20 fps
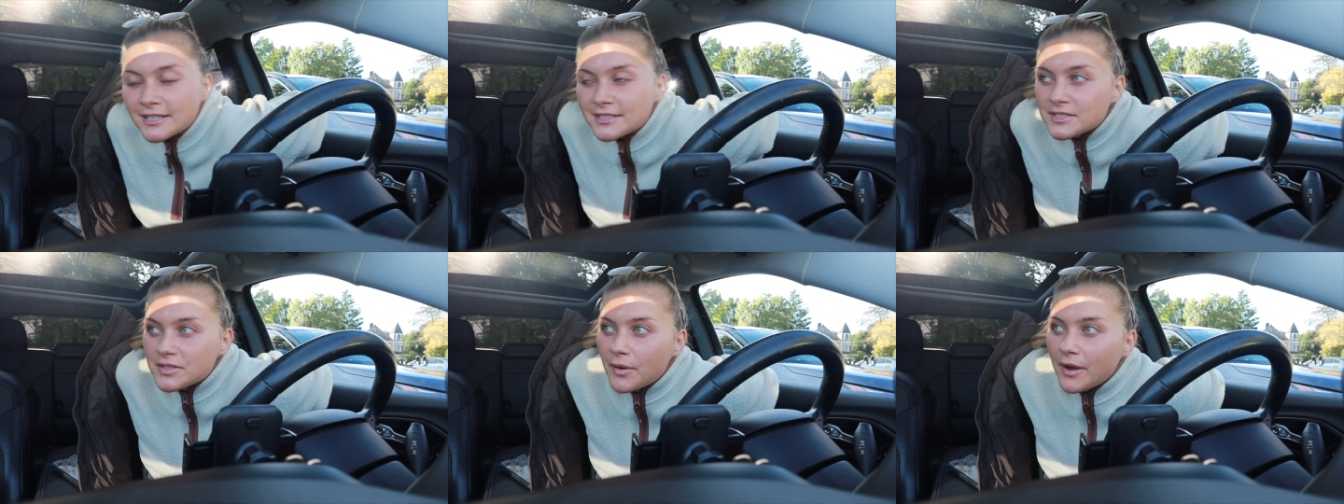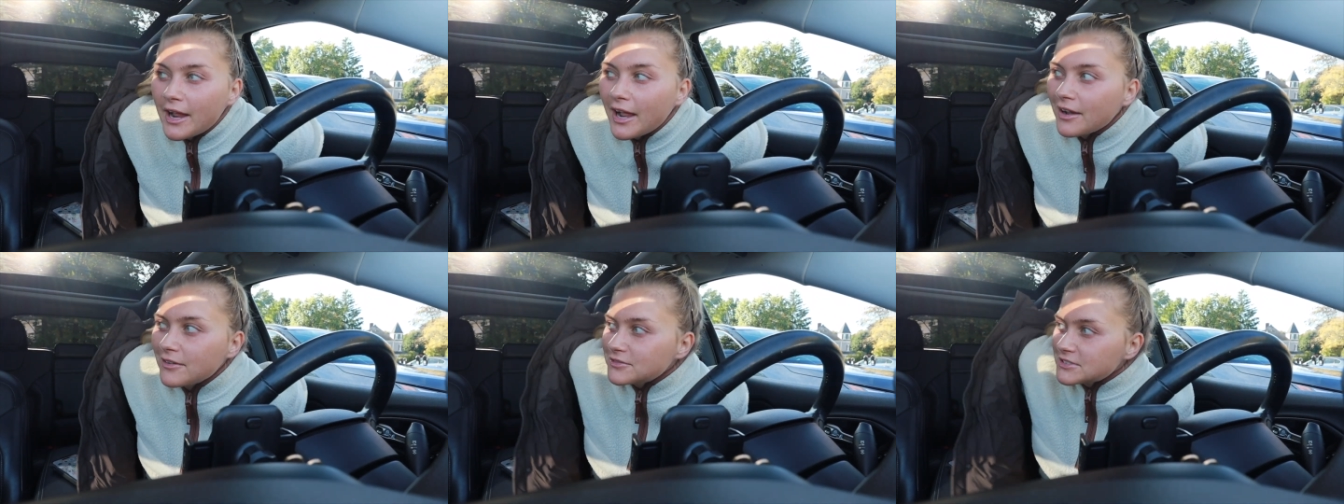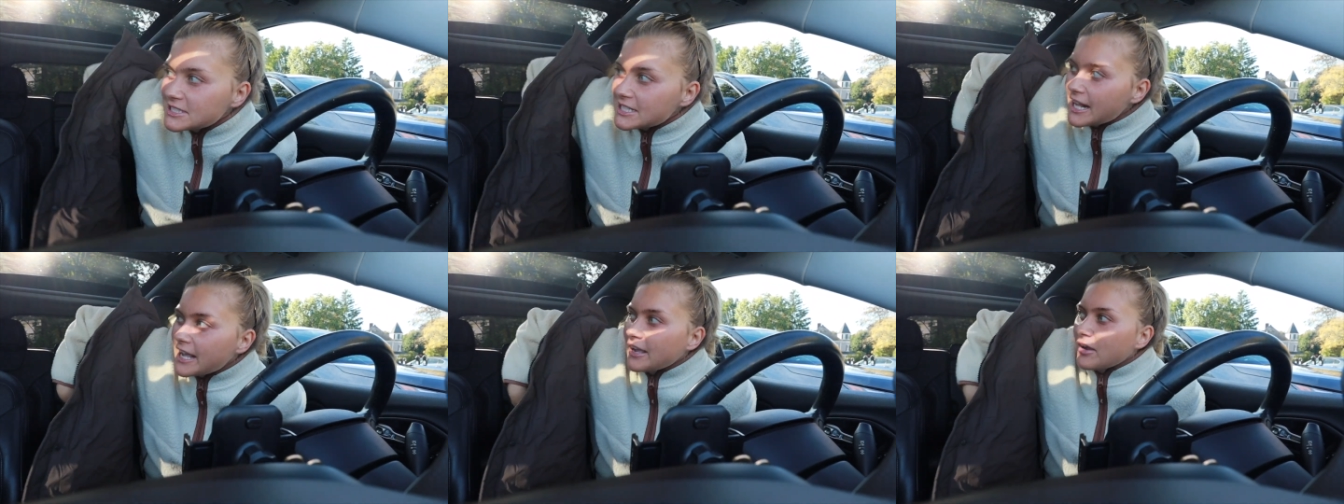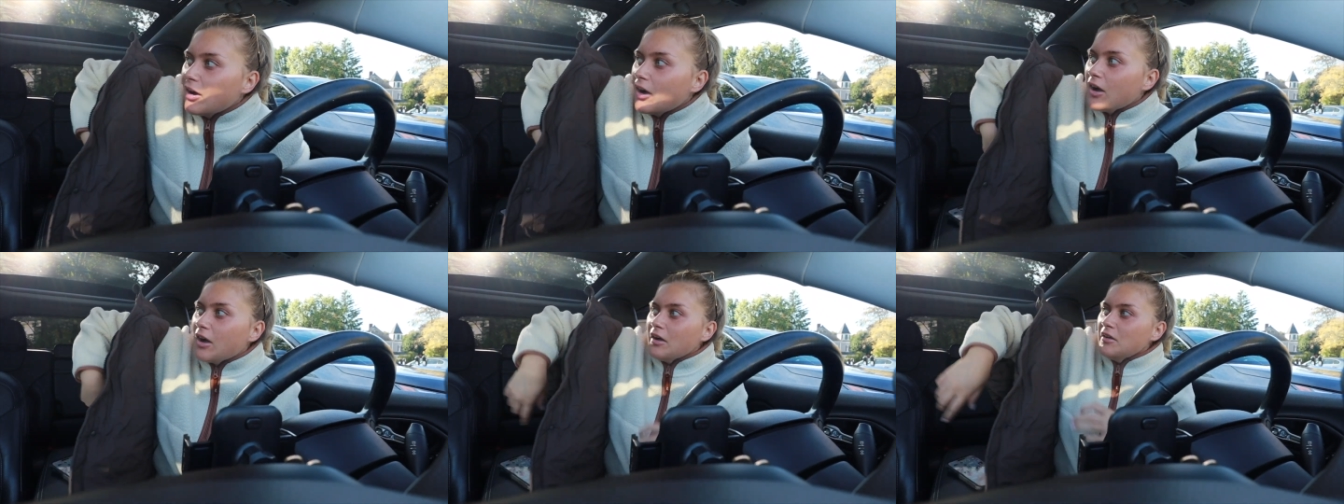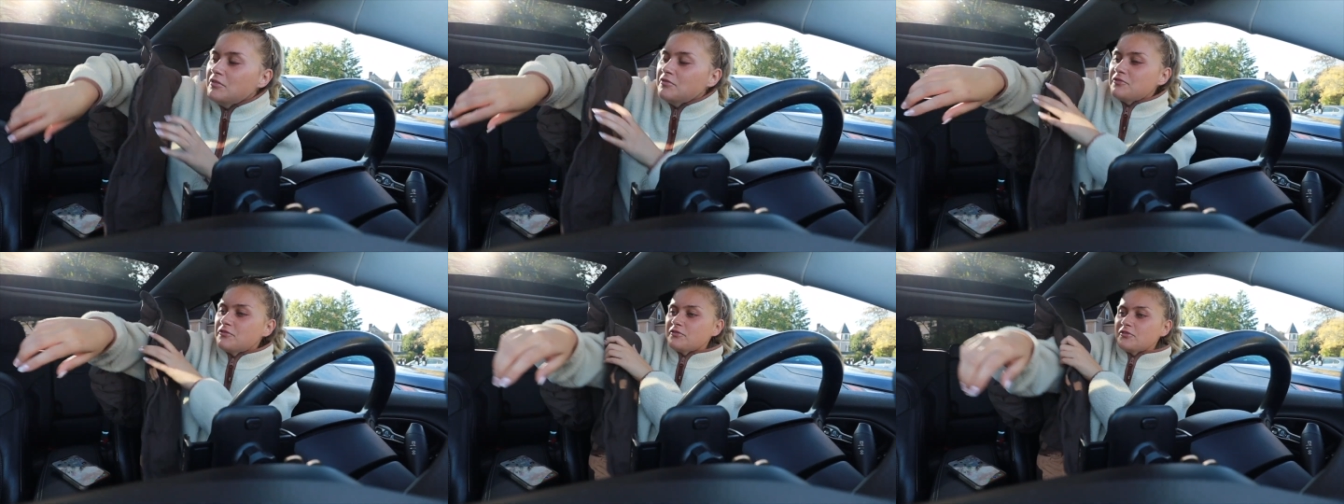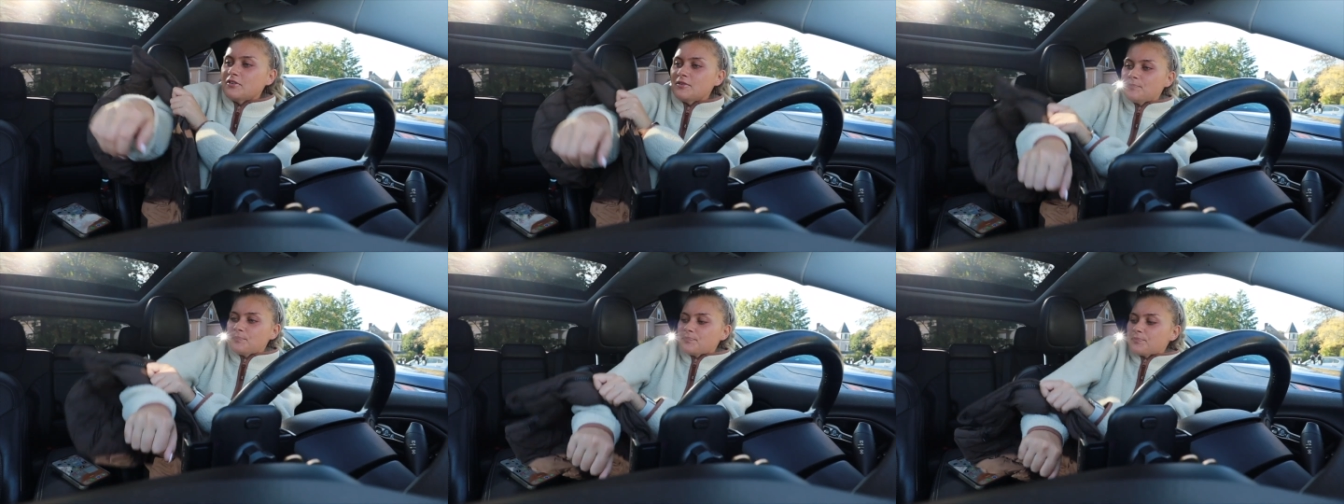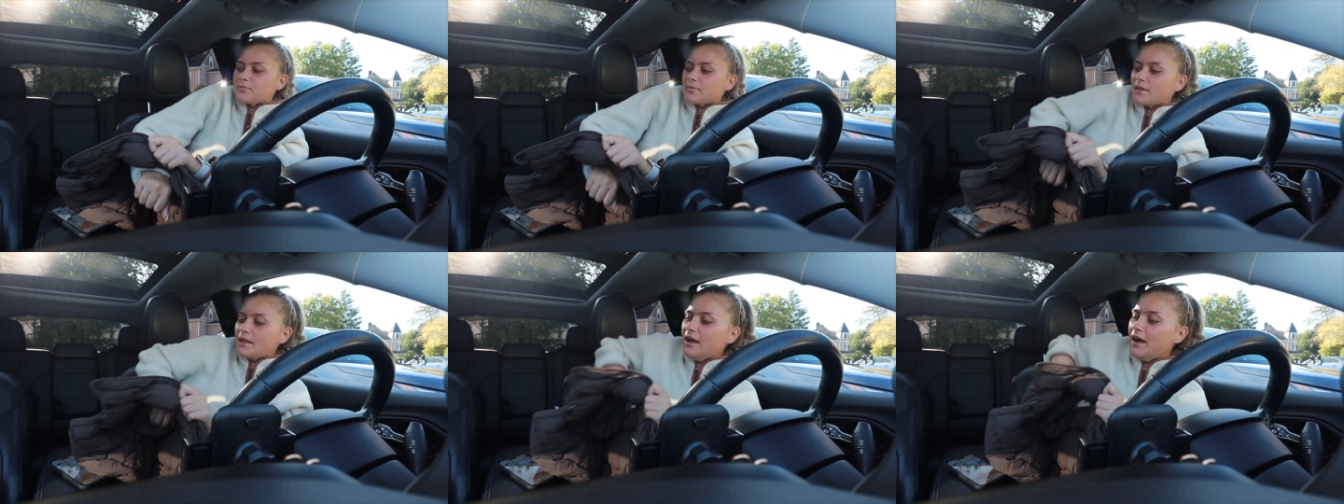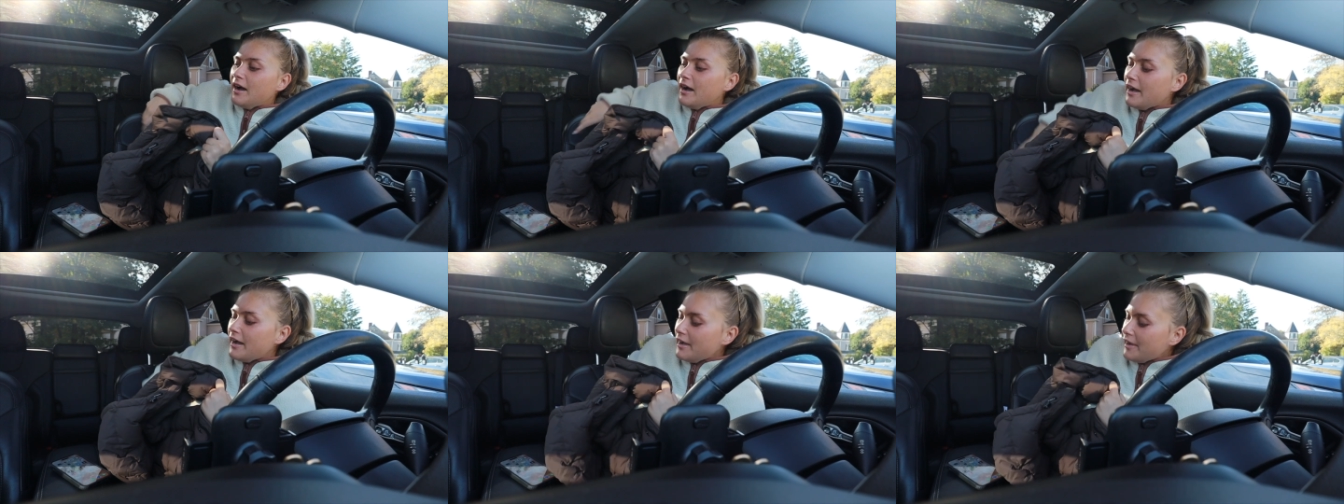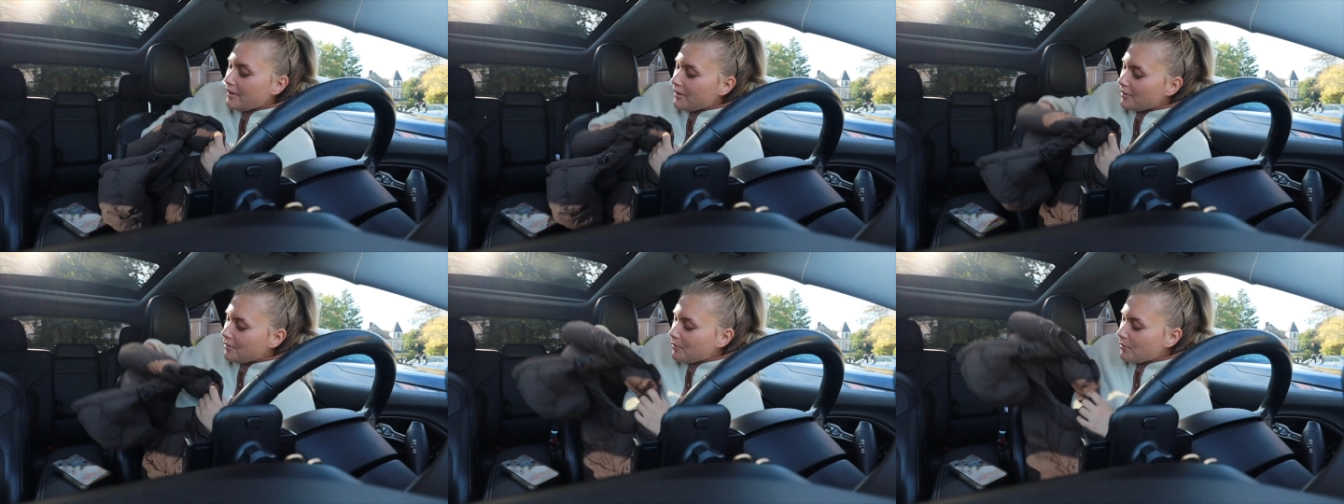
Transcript: so I have today off. I